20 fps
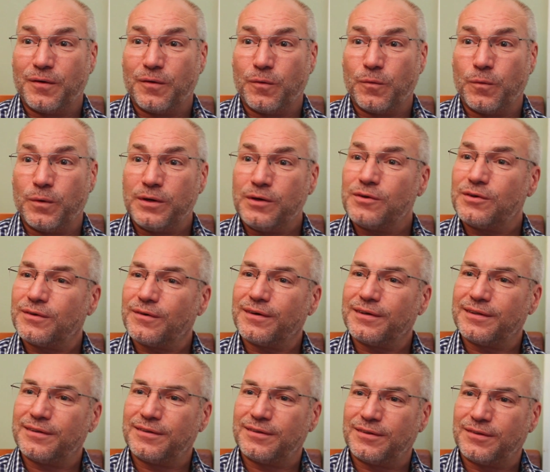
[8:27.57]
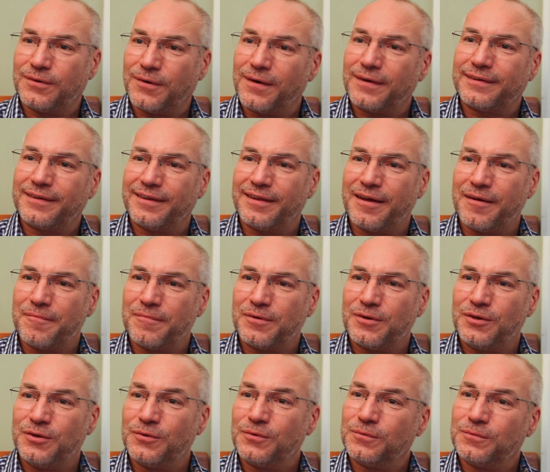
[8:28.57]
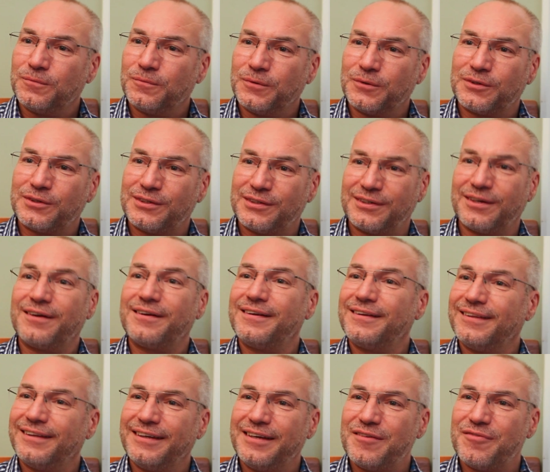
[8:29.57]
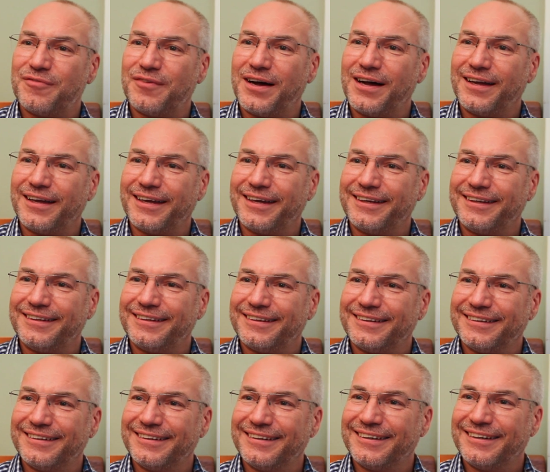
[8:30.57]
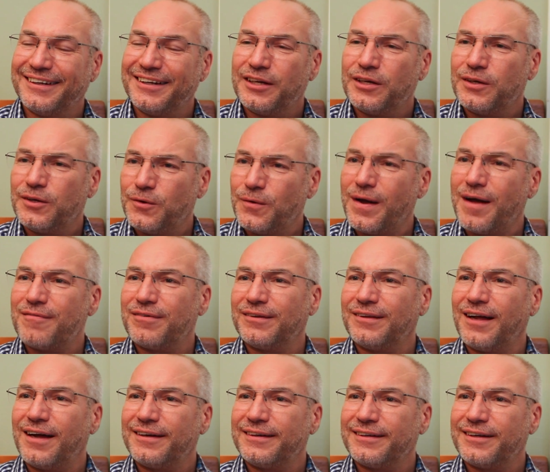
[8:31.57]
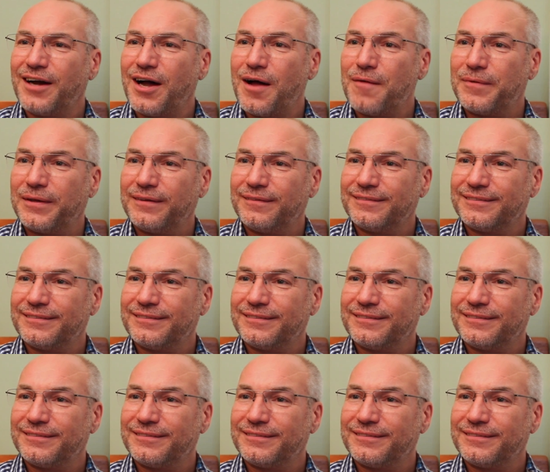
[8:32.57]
when you start to talk to them, you will suddenly find you have a lot in common.